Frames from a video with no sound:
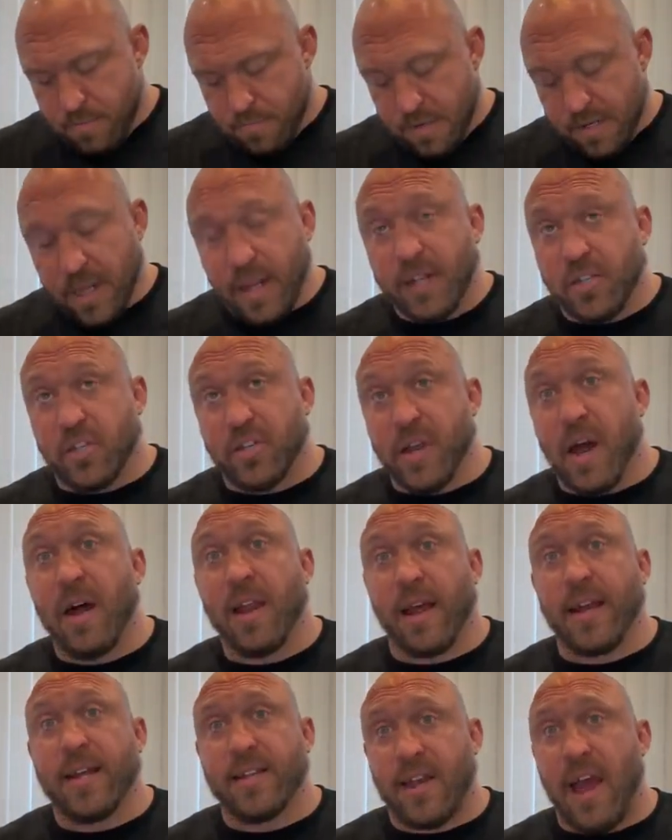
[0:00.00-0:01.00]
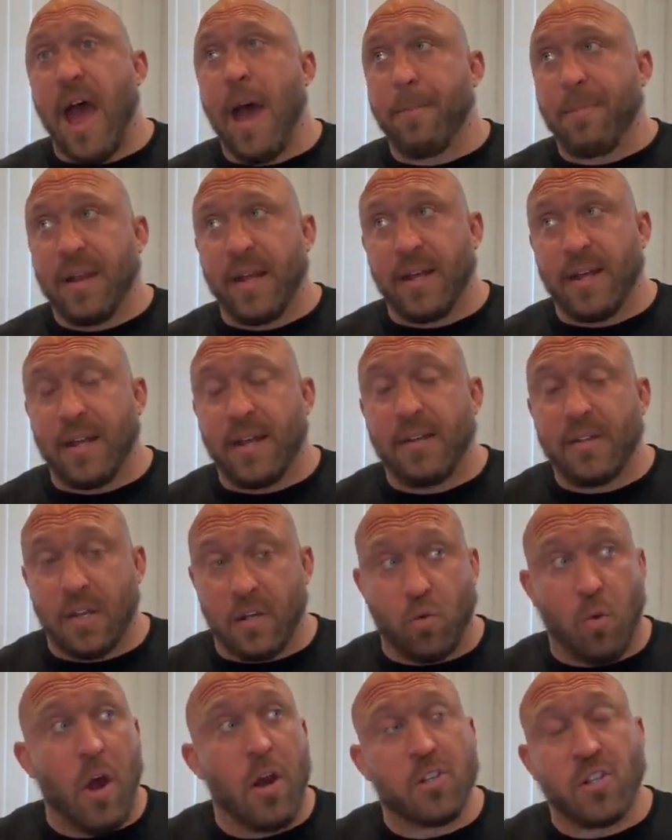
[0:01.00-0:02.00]
But it's not like it's happening. It's
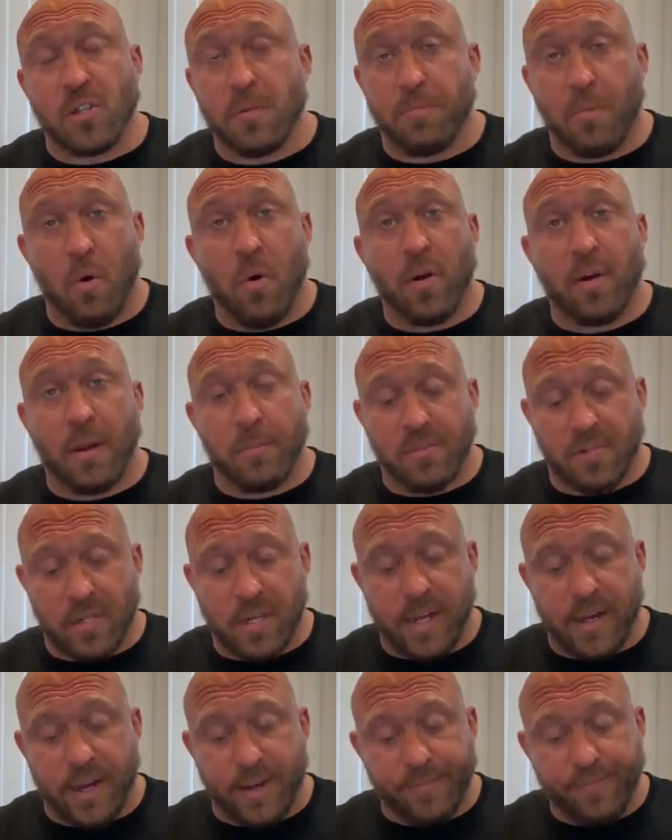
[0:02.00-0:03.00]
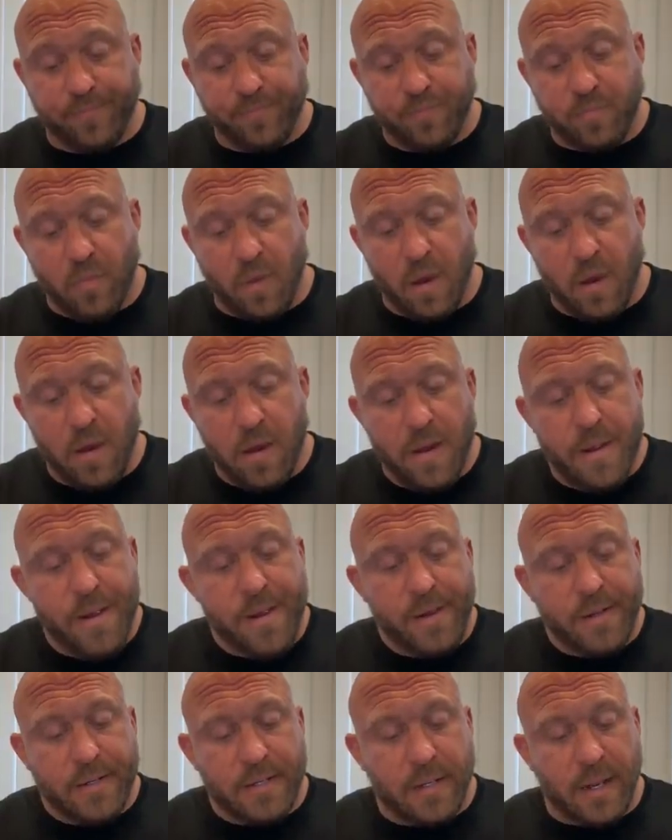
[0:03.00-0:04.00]
across the board. I'm seeing it.
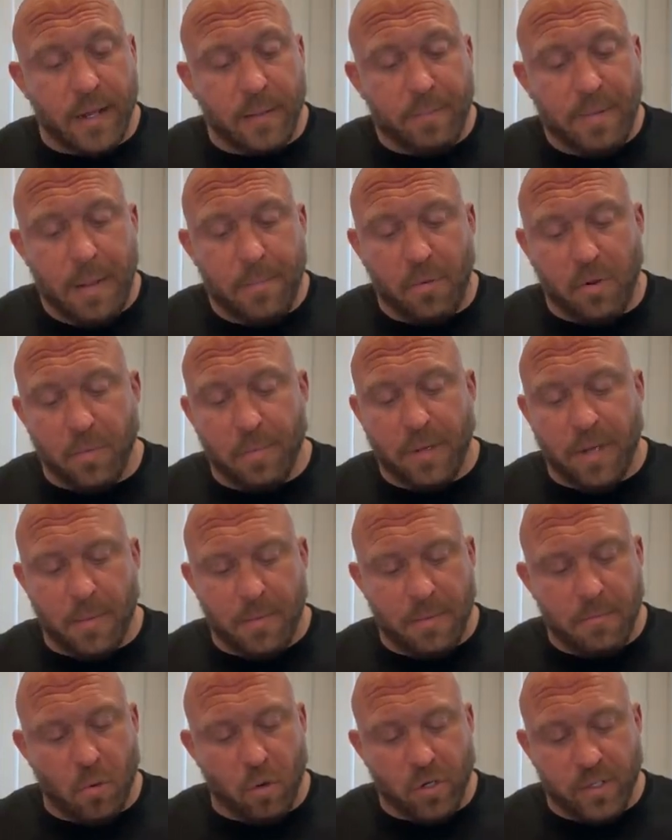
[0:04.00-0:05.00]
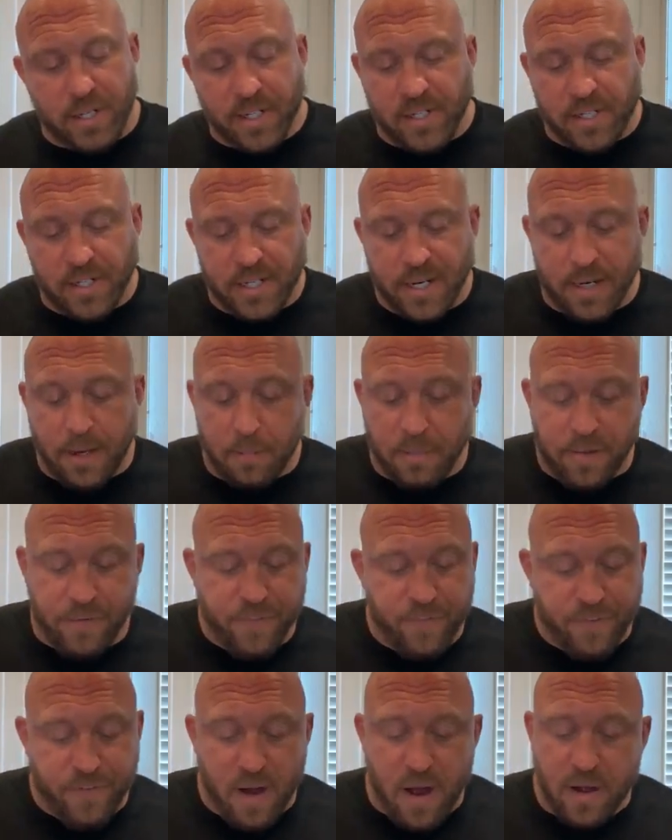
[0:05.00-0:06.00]
And like people are becoming more distant. I'm like,
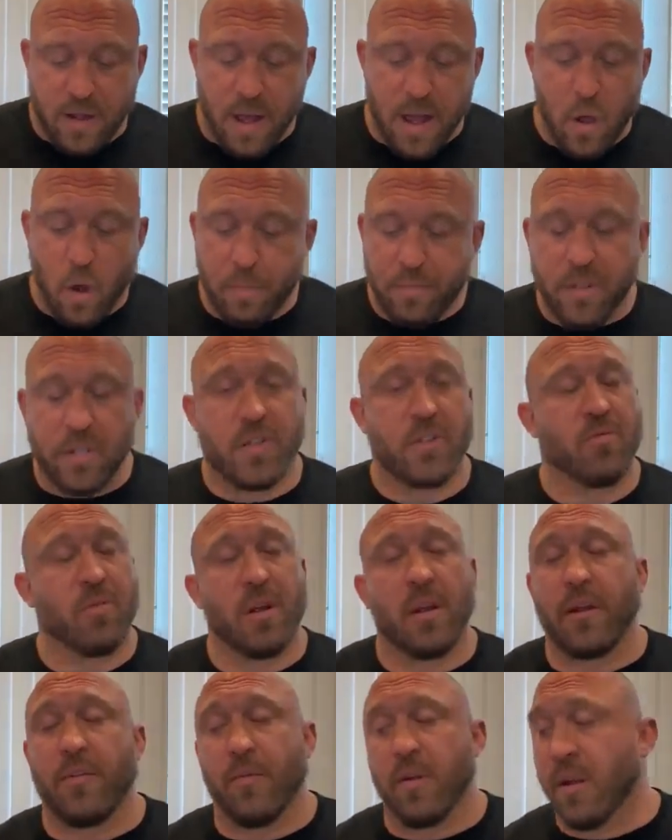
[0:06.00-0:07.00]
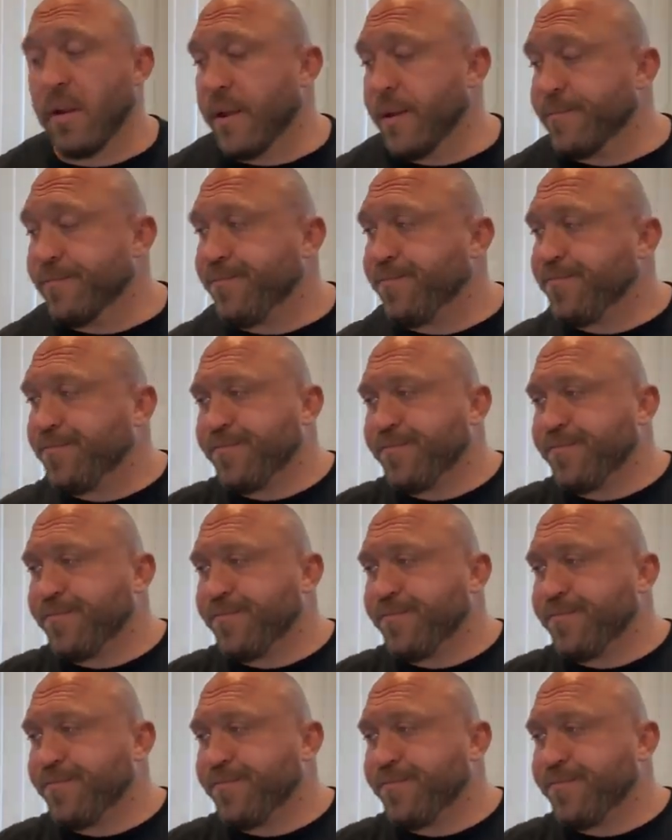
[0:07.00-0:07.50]
fuck, I hope this is really, really